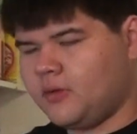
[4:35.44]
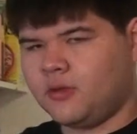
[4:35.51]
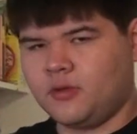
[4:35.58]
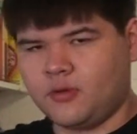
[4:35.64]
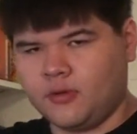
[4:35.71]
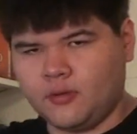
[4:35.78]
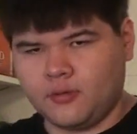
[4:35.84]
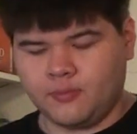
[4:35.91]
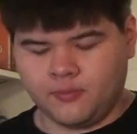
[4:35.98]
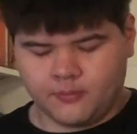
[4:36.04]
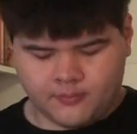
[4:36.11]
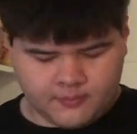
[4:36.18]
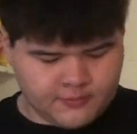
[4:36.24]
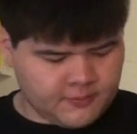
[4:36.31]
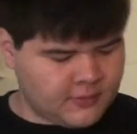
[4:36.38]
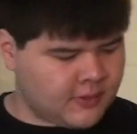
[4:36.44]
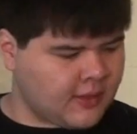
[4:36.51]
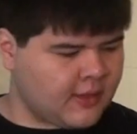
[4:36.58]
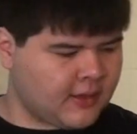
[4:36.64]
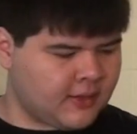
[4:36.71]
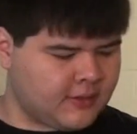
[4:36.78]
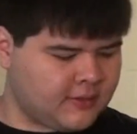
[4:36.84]
your
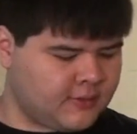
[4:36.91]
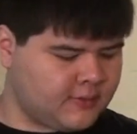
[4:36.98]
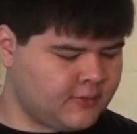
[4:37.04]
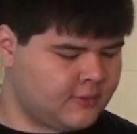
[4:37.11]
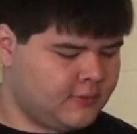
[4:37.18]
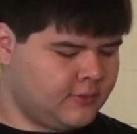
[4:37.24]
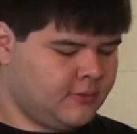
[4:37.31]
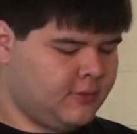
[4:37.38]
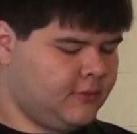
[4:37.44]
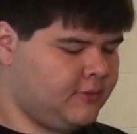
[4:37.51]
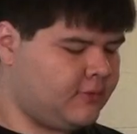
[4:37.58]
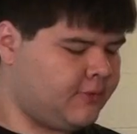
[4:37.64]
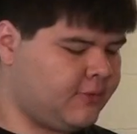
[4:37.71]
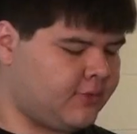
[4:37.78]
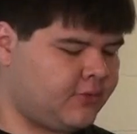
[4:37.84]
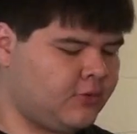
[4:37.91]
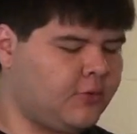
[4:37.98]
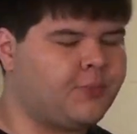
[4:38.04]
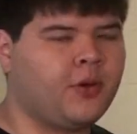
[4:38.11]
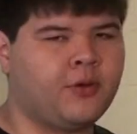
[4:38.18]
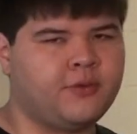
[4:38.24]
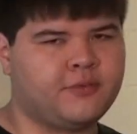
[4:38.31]
hand so that they're
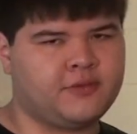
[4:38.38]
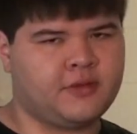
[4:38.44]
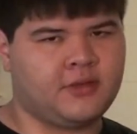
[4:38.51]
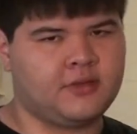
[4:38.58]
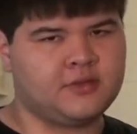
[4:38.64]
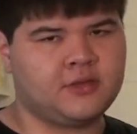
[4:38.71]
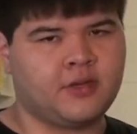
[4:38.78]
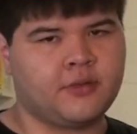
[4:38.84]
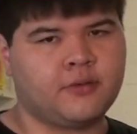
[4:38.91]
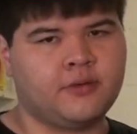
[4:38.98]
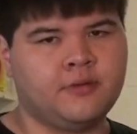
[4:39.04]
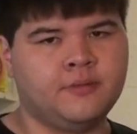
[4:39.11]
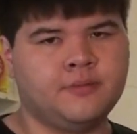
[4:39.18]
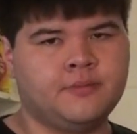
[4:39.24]
opposing each other.